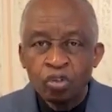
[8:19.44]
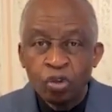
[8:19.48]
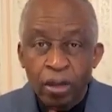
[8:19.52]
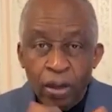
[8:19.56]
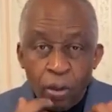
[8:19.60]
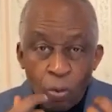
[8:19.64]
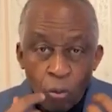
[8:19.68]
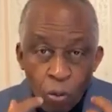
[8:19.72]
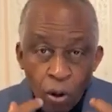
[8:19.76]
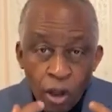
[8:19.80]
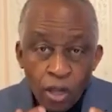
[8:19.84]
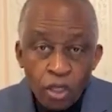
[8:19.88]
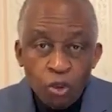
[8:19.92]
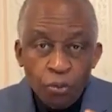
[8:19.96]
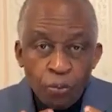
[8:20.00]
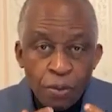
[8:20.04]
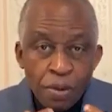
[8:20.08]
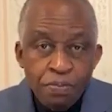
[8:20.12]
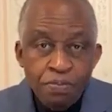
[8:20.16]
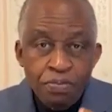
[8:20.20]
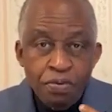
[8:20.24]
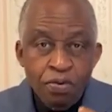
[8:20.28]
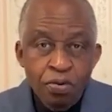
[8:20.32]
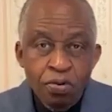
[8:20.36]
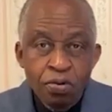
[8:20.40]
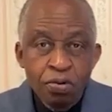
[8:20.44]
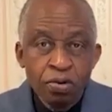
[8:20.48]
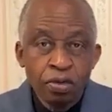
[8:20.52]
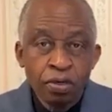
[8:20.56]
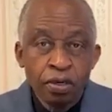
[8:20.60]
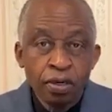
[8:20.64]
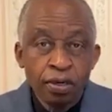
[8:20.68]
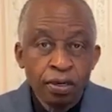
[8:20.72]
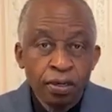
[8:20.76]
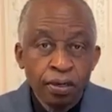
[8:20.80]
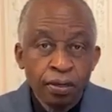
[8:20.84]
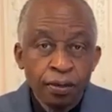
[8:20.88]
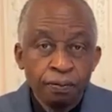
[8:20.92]
So he wants
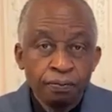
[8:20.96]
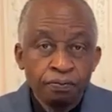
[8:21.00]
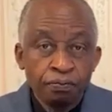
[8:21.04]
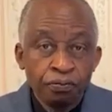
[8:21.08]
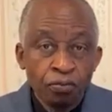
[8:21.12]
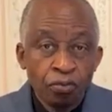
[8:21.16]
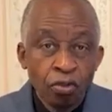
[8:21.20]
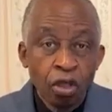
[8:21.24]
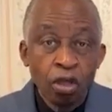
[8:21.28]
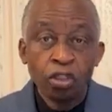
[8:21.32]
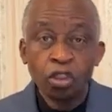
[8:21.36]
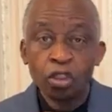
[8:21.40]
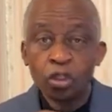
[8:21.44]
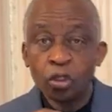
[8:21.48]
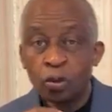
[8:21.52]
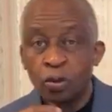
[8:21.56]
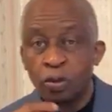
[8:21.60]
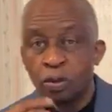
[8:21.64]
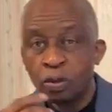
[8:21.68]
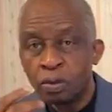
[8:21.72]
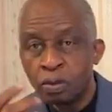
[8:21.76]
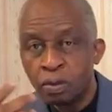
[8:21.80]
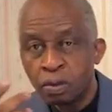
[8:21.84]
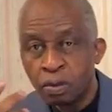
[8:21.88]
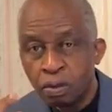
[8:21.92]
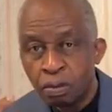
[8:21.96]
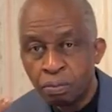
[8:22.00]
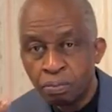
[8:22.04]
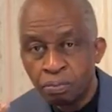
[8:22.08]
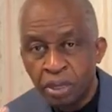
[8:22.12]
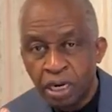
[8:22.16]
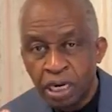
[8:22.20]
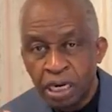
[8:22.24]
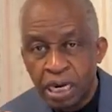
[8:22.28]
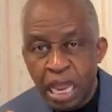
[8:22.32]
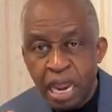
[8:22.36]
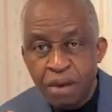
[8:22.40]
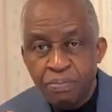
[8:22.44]
people not to
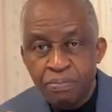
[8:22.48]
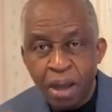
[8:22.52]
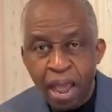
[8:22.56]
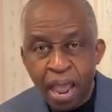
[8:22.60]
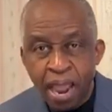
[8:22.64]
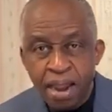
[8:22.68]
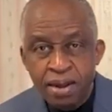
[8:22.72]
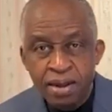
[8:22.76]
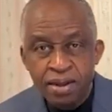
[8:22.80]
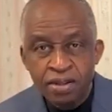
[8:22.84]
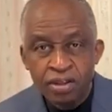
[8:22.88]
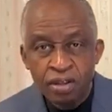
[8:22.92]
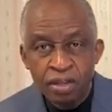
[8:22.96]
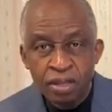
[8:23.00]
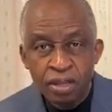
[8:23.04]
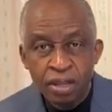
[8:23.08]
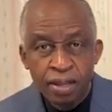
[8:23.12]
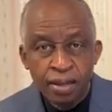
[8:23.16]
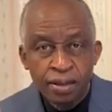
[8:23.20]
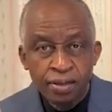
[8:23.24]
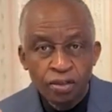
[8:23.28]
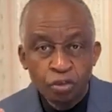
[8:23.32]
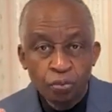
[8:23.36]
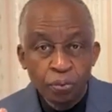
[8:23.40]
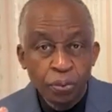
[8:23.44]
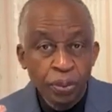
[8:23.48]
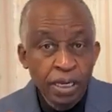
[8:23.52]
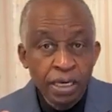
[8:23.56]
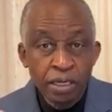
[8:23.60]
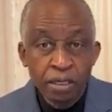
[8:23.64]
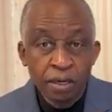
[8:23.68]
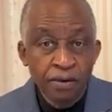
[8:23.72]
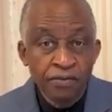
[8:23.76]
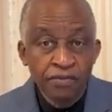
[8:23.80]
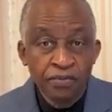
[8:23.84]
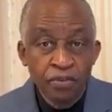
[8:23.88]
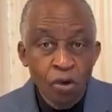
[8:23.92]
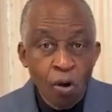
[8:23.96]
be led by the
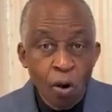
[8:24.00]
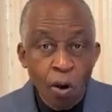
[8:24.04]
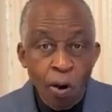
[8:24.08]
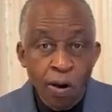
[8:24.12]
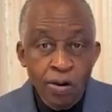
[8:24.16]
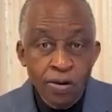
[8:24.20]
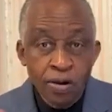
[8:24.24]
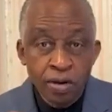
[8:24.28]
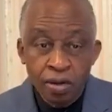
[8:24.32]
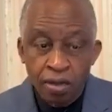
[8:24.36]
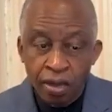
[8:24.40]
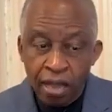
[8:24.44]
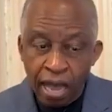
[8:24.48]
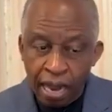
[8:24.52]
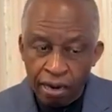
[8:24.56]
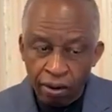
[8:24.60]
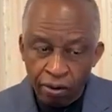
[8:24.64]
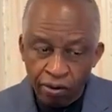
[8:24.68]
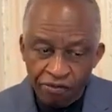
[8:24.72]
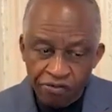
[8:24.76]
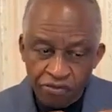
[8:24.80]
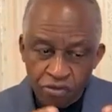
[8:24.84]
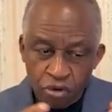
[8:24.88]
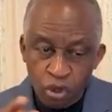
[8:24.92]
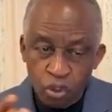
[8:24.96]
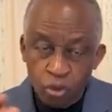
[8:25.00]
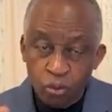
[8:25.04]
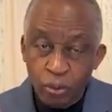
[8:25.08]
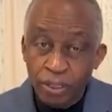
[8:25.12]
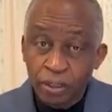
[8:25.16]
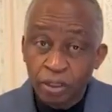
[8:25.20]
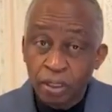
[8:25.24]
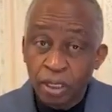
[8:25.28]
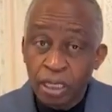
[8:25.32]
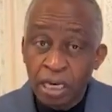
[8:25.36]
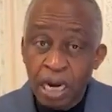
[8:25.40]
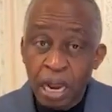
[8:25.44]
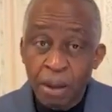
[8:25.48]
Spirit of God. And of
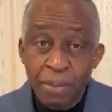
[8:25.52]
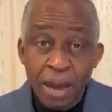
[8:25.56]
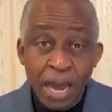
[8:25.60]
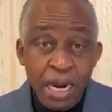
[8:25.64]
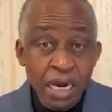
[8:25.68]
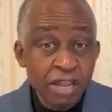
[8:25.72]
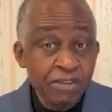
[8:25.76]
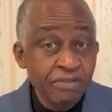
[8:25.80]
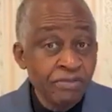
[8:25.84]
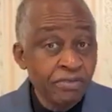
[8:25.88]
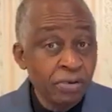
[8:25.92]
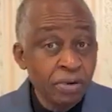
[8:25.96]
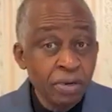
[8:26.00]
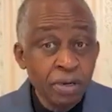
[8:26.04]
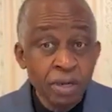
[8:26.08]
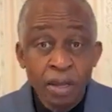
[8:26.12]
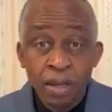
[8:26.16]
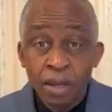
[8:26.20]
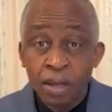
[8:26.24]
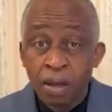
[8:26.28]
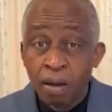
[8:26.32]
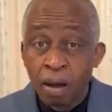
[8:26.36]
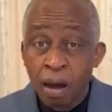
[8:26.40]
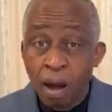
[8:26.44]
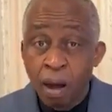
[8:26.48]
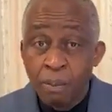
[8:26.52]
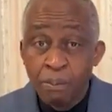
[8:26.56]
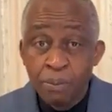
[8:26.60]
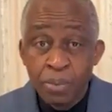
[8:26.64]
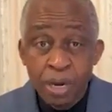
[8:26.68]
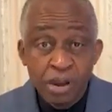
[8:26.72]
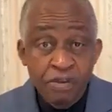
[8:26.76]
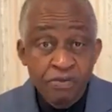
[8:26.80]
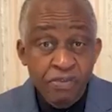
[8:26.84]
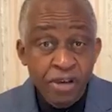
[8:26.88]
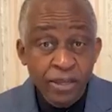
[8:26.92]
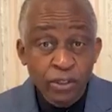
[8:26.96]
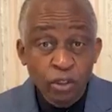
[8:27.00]
course, we're talking about even
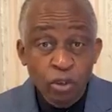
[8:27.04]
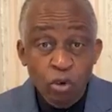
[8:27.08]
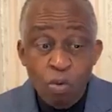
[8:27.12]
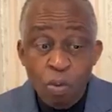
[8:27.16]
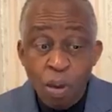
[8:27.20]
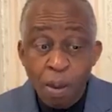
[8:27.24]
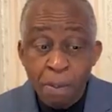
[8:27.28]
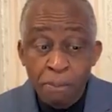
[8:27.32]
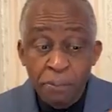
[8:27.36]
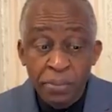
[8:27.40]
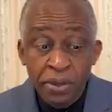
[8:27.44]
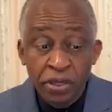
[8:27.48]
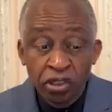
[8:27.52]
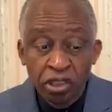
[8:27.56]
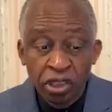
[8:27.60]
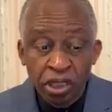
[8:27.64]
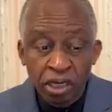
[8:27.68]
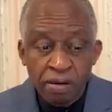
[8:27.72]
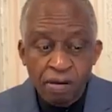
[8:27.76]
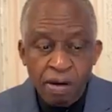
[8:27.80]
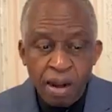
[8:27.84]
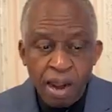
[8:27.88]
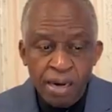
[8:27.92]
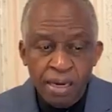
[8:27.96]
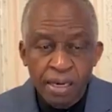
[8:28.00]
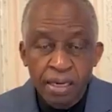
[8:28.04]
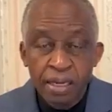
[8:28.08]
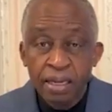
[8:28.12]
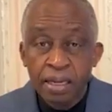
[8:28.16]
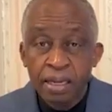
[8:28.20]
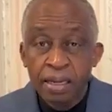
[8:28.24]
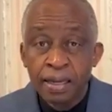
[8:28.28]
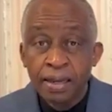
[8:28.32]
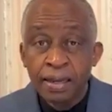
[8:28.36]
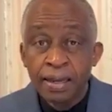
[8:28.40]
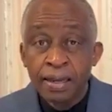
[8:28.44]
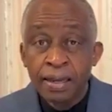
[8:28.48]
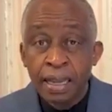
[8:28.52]
unbelievers, human beings
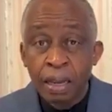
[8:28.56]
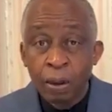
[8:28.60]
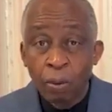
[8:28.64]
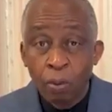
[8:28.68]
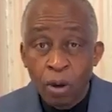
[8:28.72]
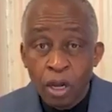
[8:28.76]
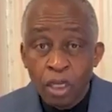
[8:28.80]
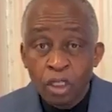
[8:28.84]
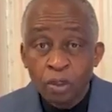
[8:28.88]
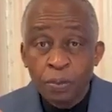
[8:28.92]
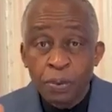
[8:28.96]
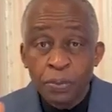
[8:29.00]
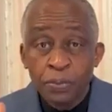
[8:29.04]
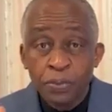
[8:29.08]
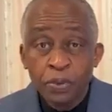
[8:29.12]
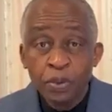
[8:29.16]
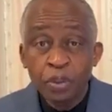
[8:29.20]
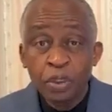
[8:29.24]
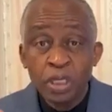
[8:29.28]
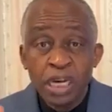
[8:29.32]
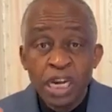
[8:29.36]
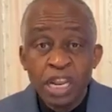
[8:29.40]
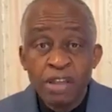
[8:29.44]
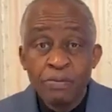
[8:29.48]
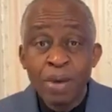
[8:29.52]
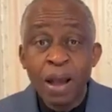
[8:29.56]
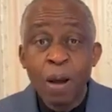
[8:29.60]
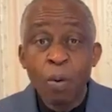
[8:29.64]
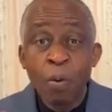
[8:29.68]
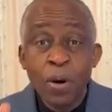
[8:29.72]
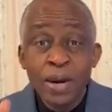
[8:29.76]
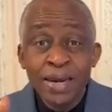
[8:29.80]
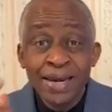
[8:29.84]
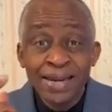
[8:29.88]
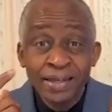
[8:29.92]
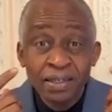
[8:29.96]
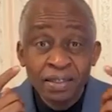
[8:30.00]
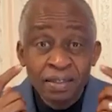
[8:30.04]
generally, he wants people to live
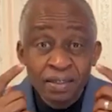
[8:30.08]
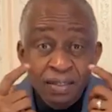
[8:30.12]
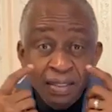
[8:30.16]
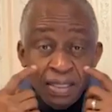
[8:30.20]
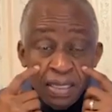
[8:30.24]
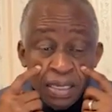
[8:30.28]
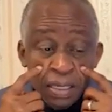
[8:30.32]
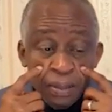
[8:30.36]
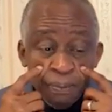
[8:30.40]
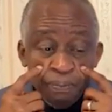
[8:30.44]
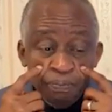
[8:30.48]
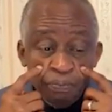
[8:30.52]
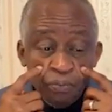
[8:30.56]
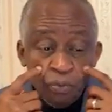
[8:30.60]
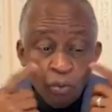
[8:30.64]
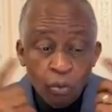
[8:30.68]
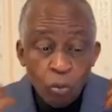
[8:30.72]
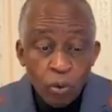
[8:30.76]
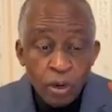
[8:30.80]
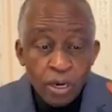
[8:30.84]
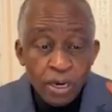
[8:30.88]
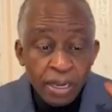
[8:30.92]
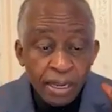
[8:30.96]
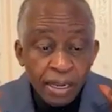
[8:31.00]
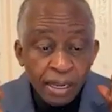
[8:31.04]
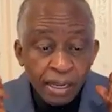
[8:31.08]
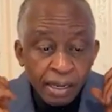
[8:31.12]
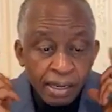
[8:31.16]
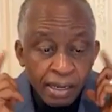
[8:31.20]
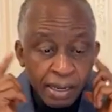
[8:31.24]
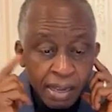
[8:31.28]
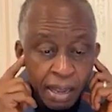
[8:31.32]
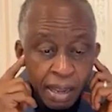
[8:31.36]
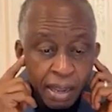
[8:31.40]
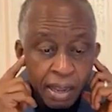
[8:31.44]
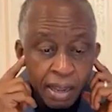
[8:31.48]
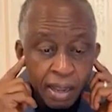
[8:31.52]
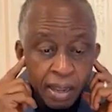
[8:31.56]
by what they see, what they
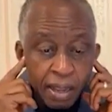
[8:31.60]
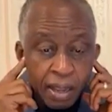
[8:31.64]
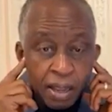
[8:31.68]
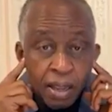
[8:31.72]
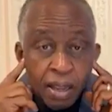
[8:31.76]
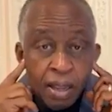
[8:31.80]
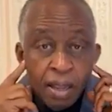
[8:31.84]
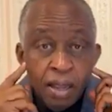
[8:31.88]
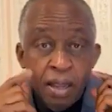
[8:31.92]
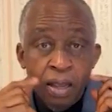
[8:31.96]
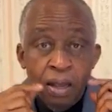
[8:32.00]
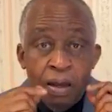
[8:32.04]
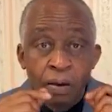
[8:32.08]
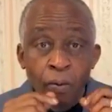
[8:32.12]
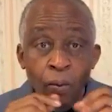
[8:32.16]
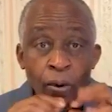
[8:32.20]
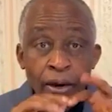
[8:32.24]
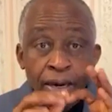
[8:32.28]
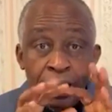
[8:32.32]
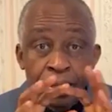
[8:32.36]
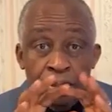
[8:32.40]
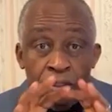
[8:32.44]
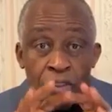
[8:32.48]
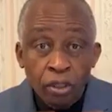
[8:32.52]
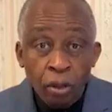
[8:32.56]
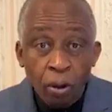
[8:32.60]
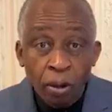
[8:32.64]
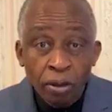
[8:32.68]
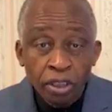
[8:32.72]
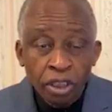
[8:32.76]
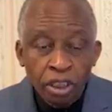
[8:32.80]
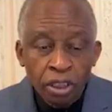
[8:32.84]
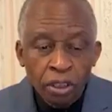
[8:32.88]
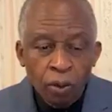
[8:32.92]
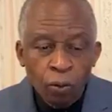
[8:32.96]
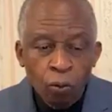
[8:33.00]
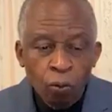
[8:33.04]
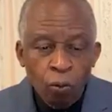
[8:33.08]
hear, what they
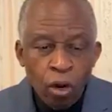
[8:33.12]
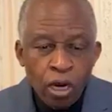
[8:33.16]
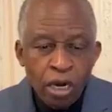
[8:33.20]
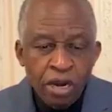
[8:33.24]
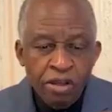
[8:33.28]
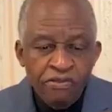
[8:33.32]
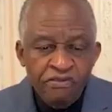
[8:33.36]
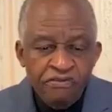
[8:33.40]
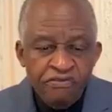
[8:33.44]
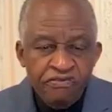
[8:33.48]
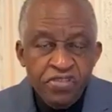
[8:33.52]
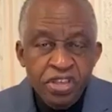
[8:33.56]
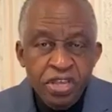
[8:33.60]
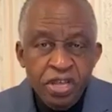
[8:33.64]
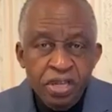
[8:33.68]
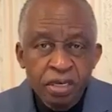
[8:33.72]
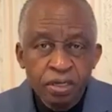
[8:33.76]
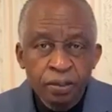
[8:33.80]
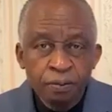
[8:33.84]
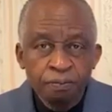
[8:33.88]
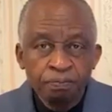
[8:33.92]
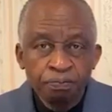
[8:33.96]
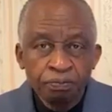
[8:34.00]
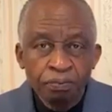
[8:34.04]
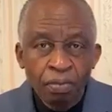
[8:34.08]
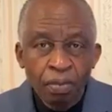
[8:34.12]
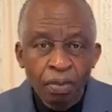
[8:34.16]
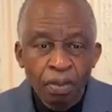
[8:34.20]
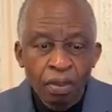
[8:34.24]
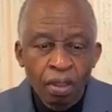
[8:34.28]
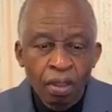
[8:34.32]
touch, what they feel,